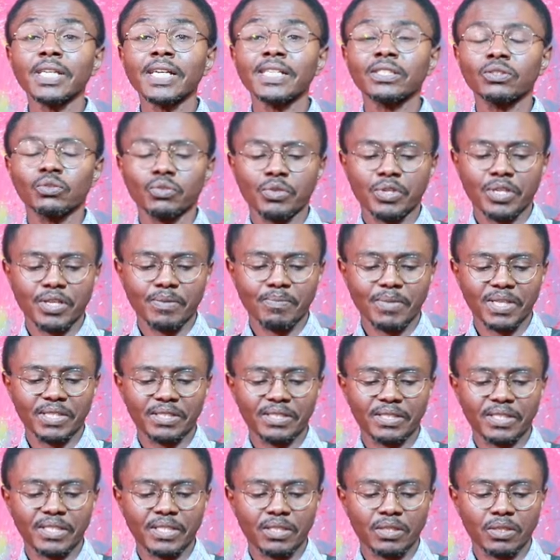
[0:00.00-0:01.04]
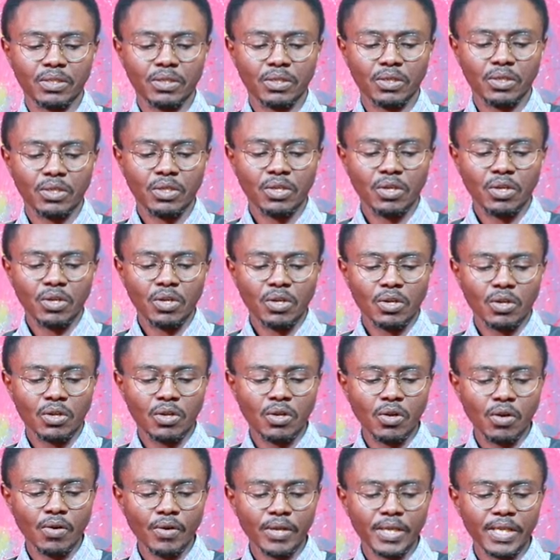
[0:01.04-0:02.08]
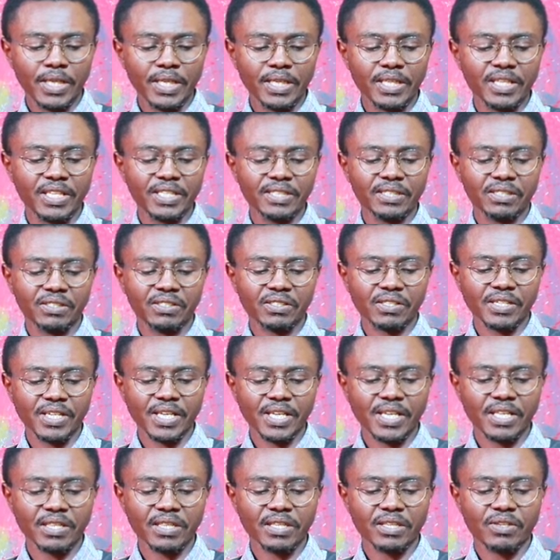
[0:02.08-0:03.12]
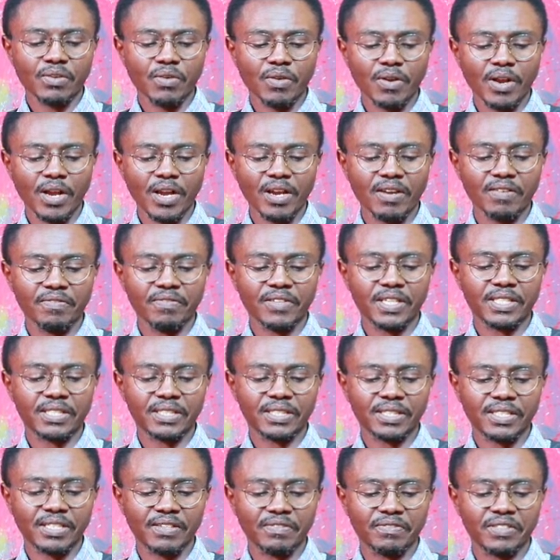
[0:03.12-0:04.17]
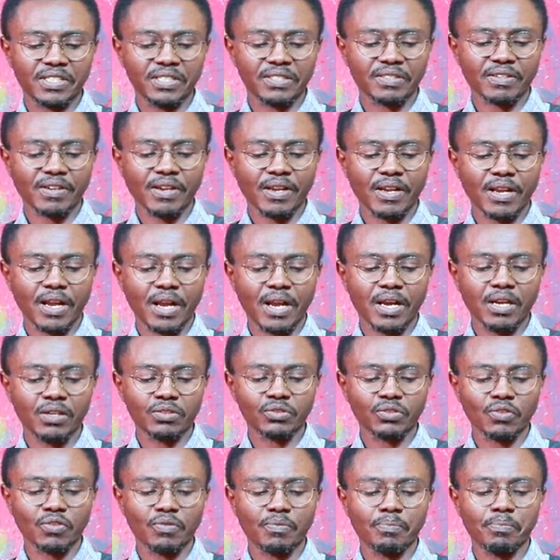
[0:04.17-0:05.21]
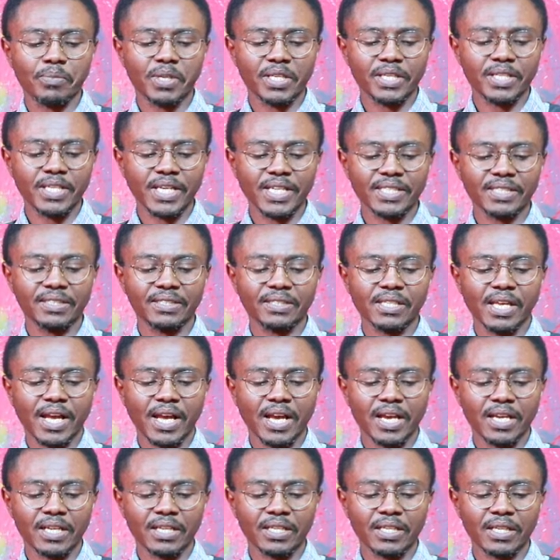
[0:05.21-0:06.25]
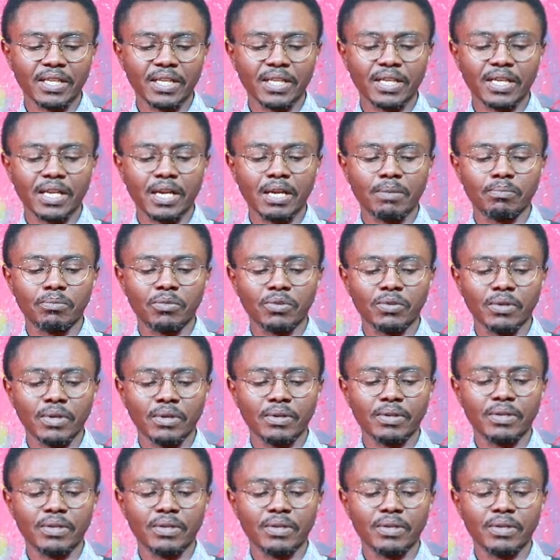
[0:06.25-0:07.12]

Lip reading: turned to him and said, go in the strength you have and save Israel out of Midian's hand, and am